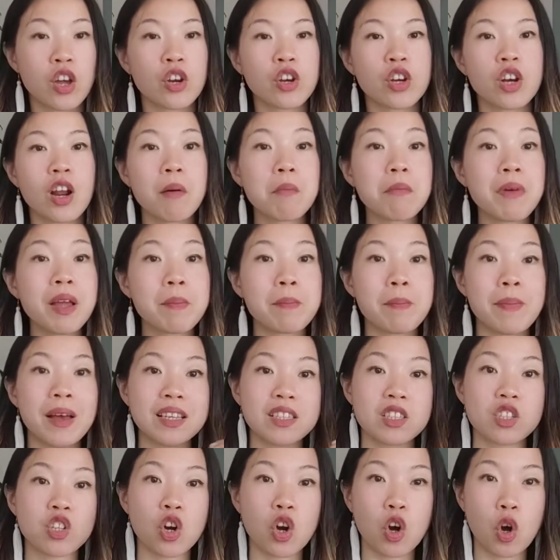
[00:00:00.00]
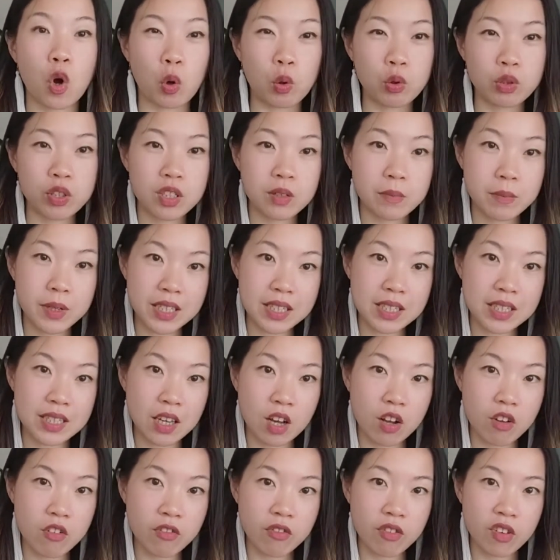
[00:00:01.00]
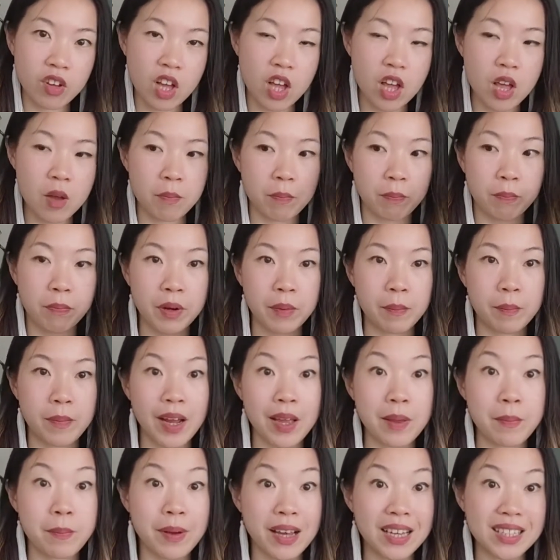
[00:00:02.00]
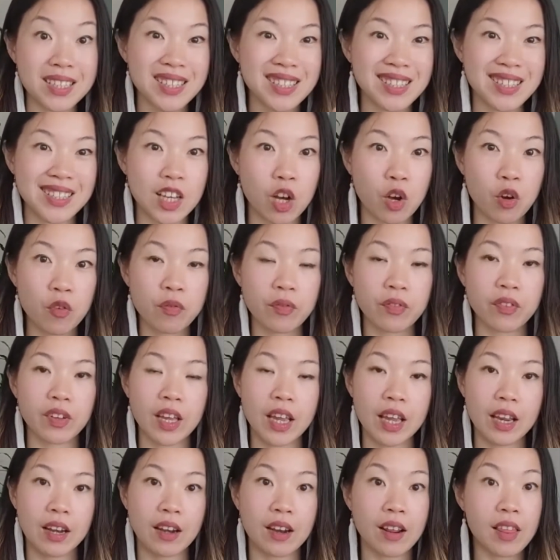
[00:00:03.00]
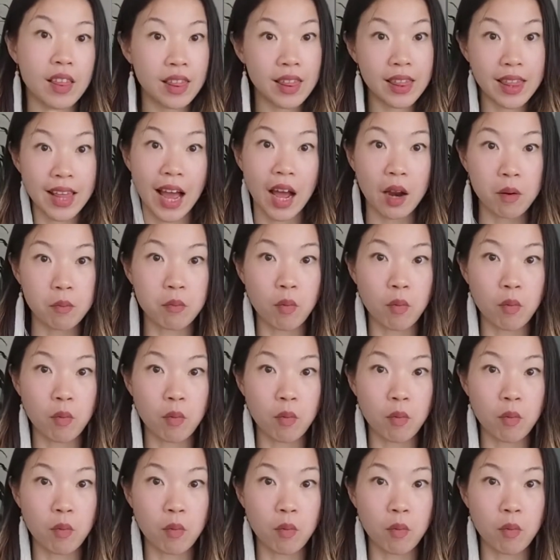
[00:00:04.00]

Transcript: Not my best ultimate self, but my best self in that